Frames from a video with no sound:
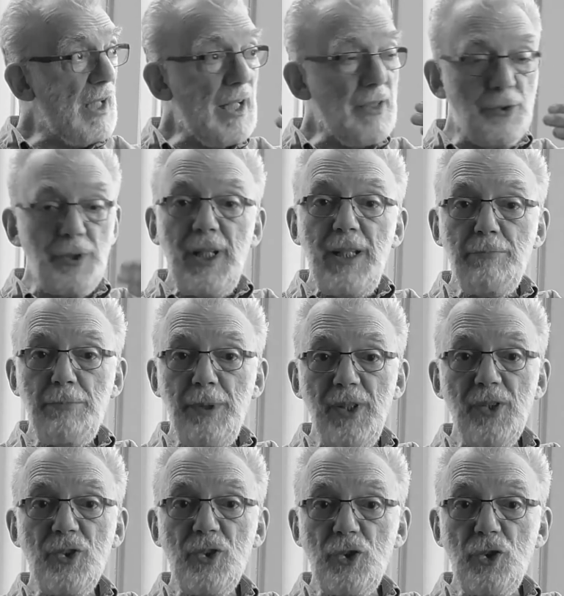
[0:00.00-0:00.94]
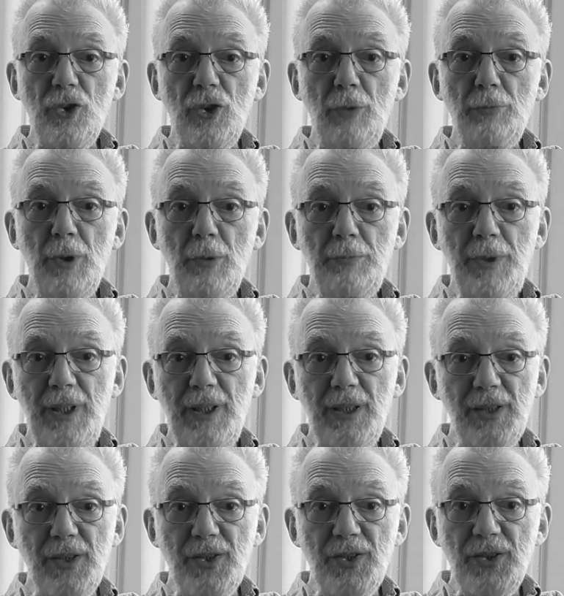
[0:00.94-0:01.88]
rape is trauma
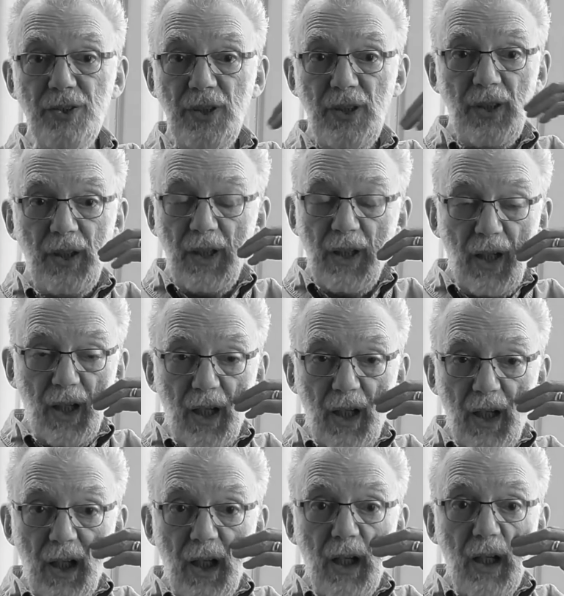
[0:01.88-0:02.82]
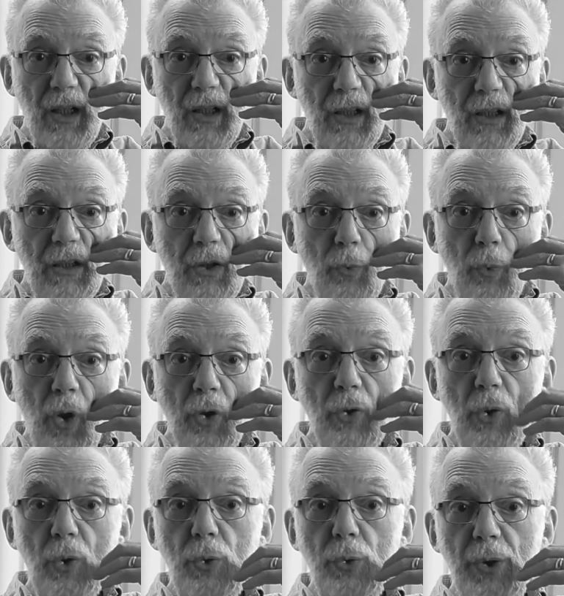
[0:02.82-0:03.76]
because the
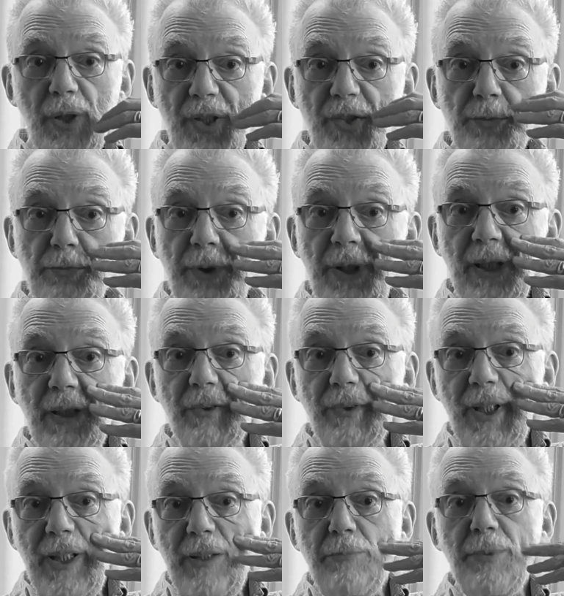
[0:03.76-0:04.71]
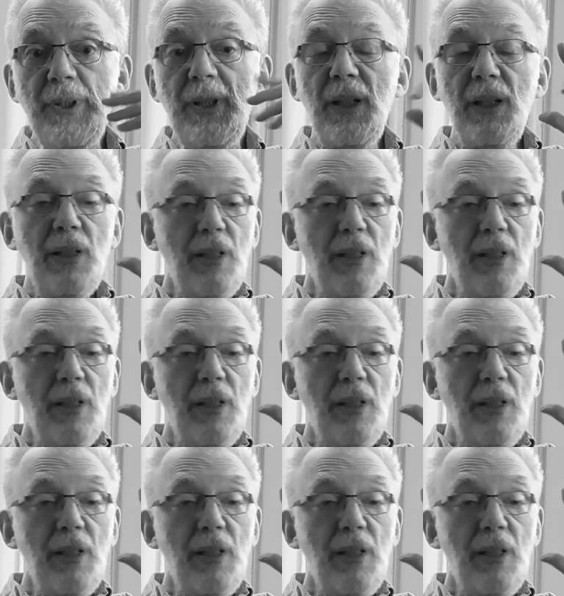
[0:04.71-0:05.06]
one who is being raped